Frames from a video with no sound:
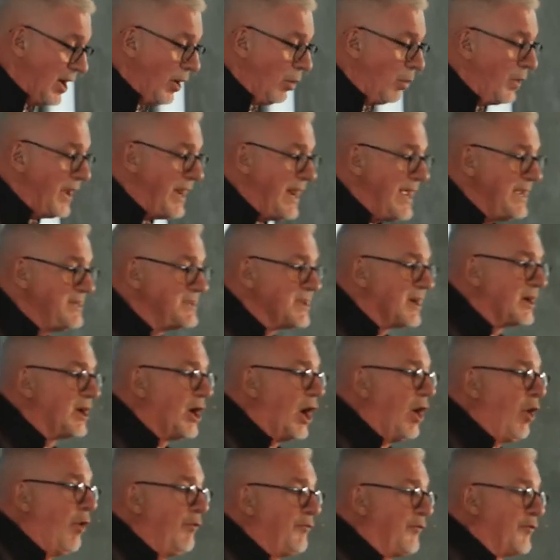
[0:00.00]
We need to
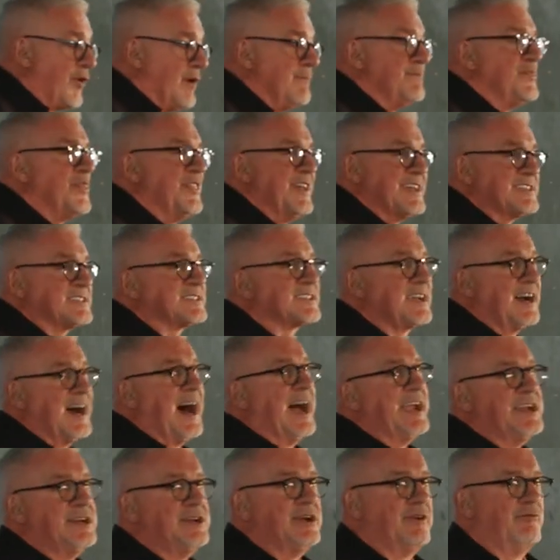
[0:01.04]
go from this
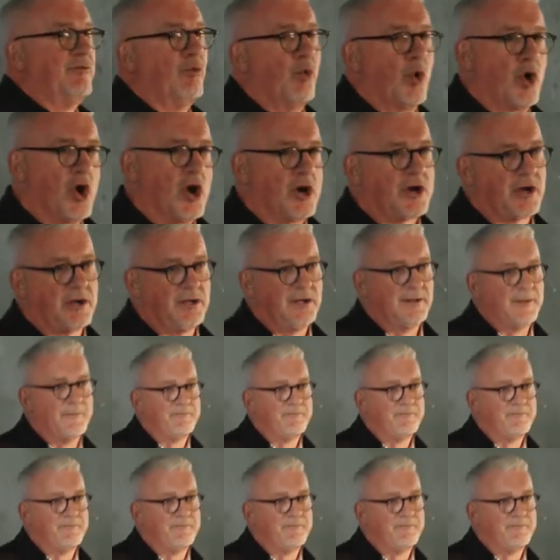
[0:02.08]
kind of work